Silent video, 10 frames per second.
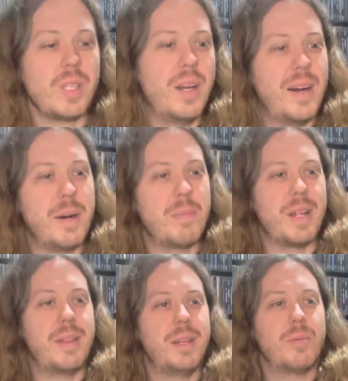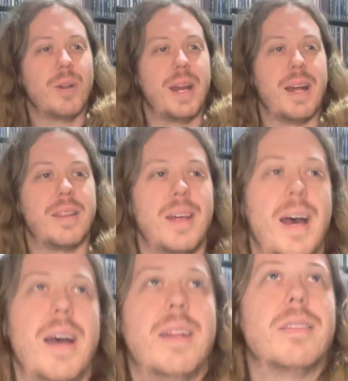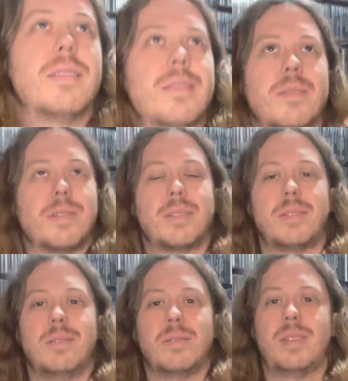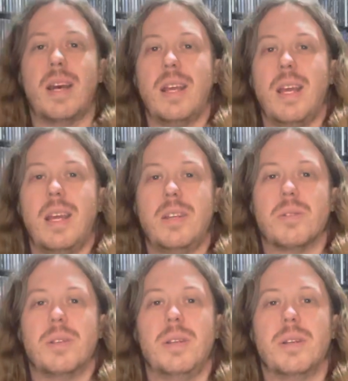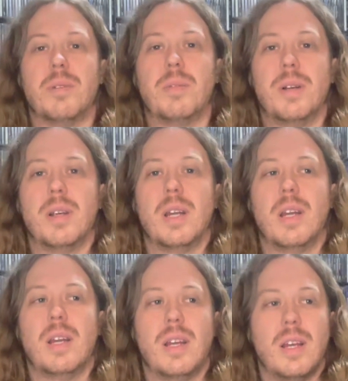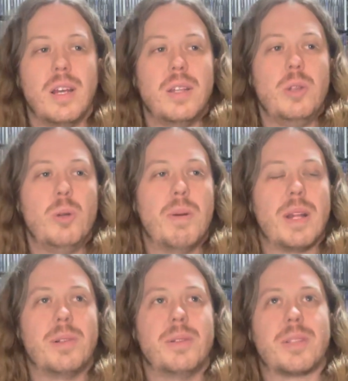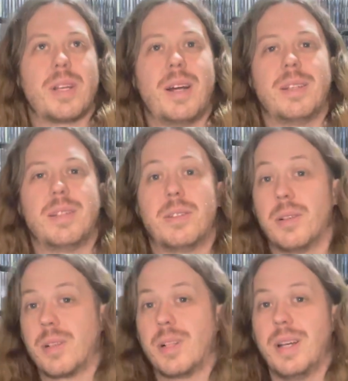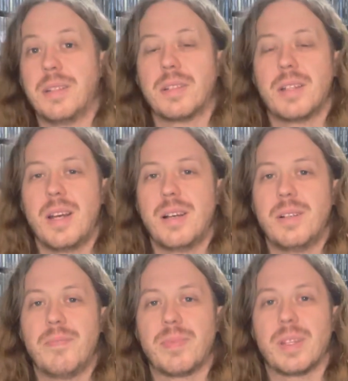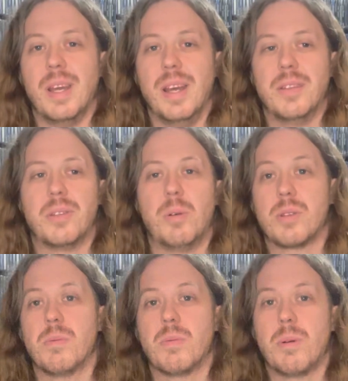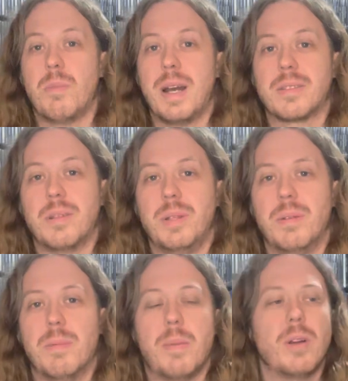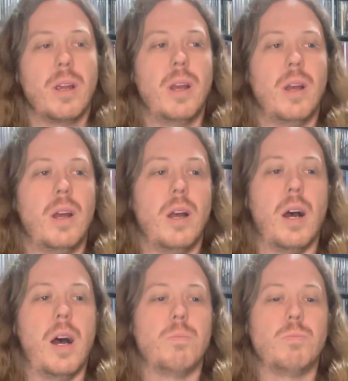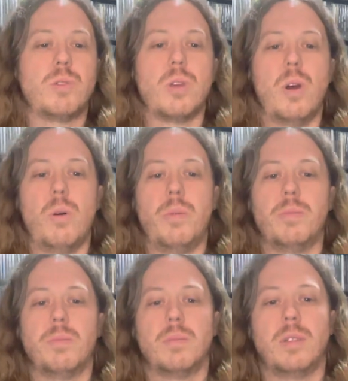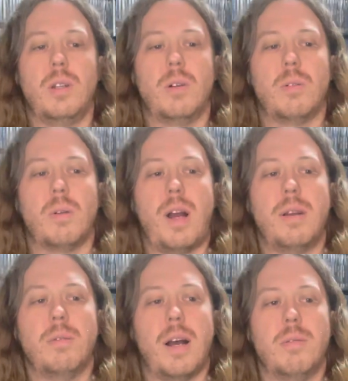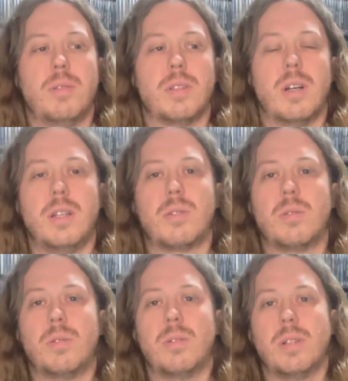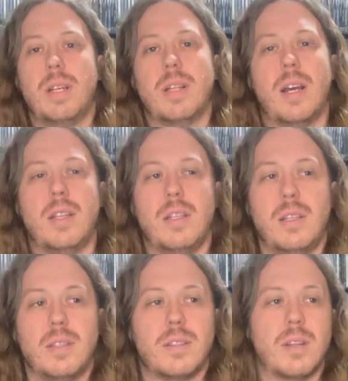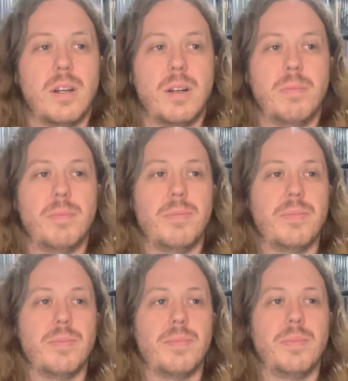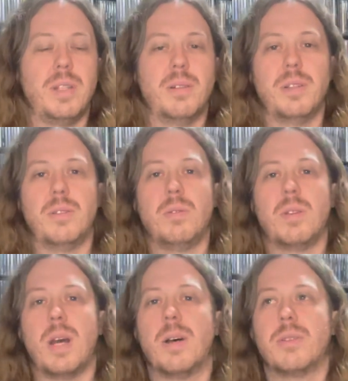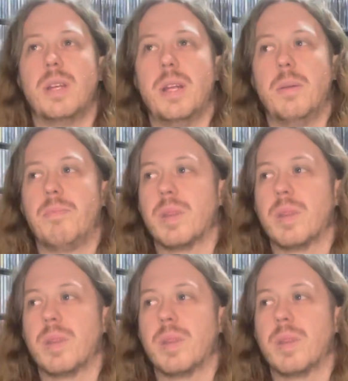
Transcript: Uh, but I think we're at that that age or year where nu metal is kind of considered classic now, and some awesome throwbacks that we remember. Um, so, you know, I, I was in high school, late 90s, um, you know, into 2000, and